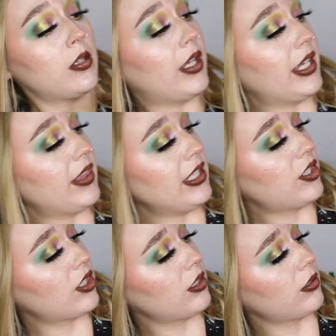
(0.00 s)
like
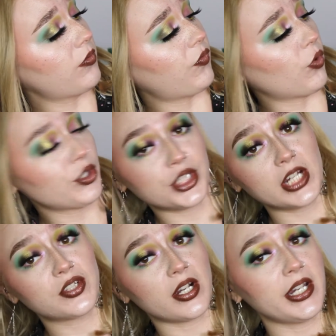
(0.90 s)
these four
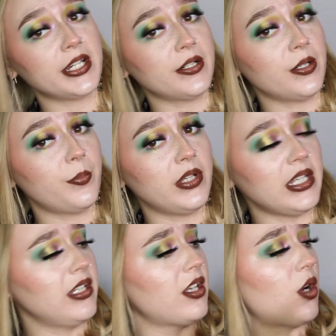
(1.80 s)
shades right here, but
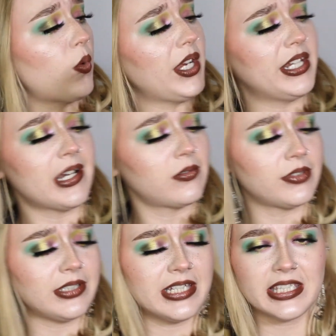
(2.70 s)
in no way did I
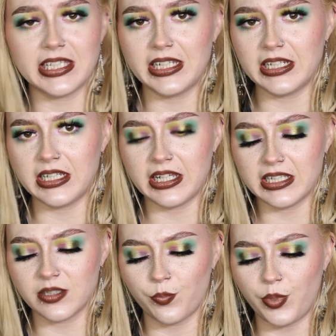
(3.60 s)
really see it
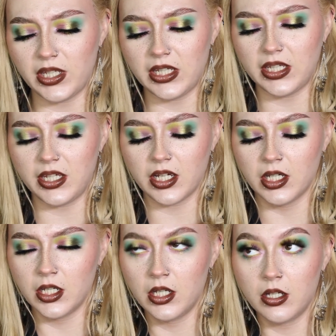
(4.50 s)
as being
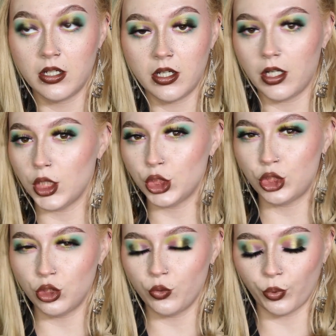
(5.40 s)
a
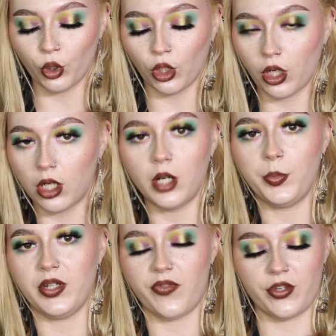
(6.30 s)
dupe or a
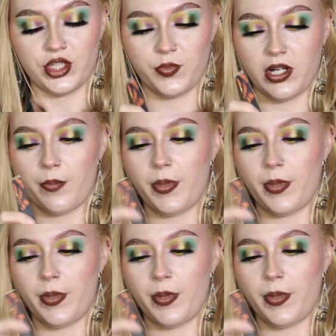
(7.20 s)
copy of the Gemini